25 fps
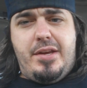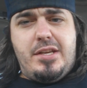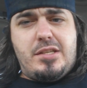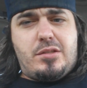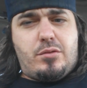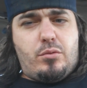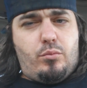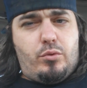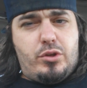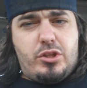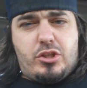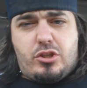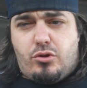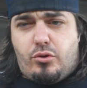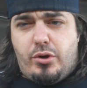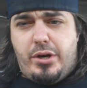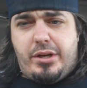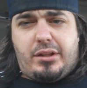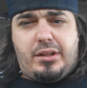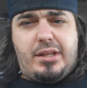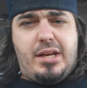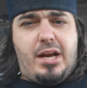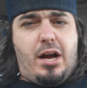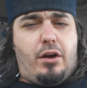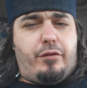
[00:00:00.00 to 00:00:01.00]
this one was
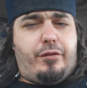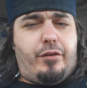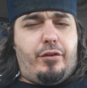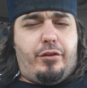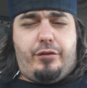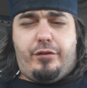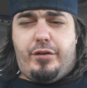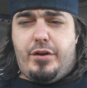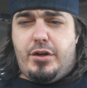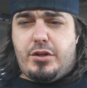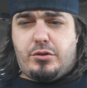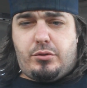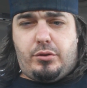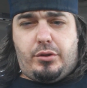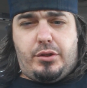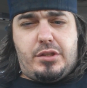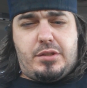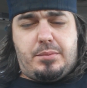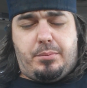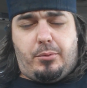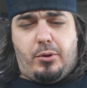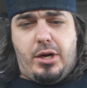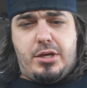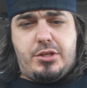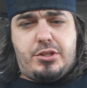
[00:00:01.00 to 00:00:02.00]
strictly off of the visual
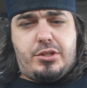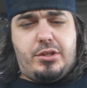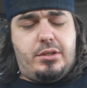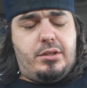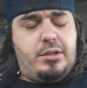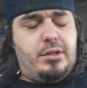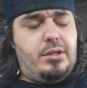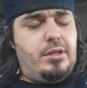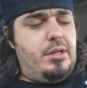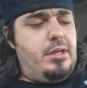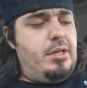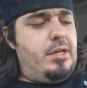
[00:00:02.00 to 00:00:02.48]
expression,